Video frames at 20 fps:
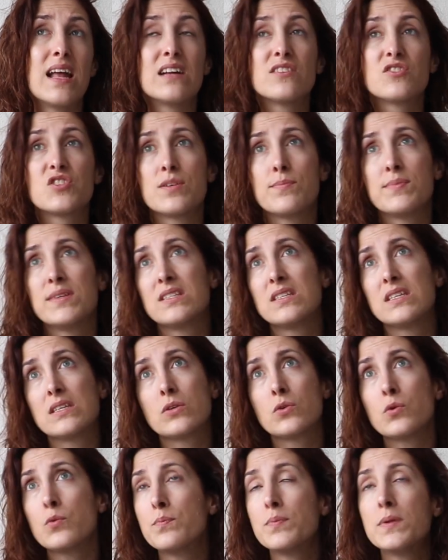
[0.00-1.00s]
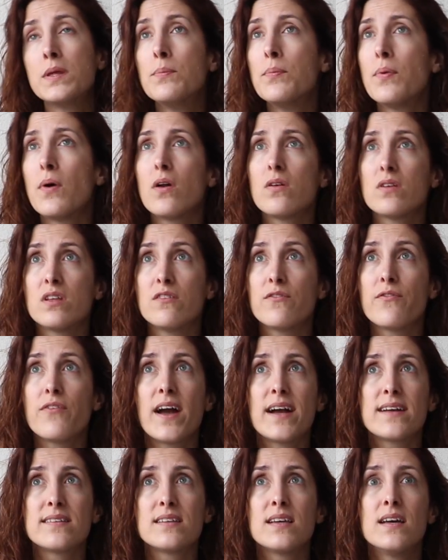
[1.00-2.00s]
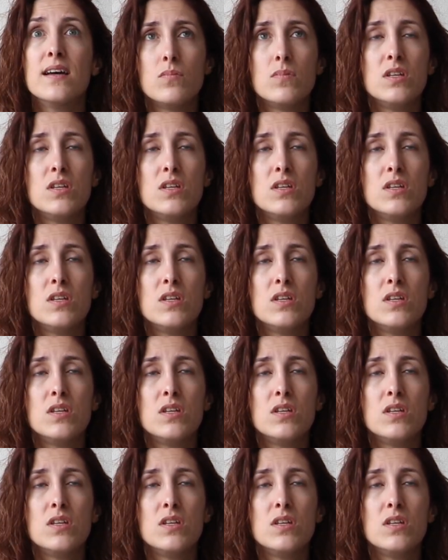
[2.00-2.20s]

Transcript: LGBTQ people, in fact,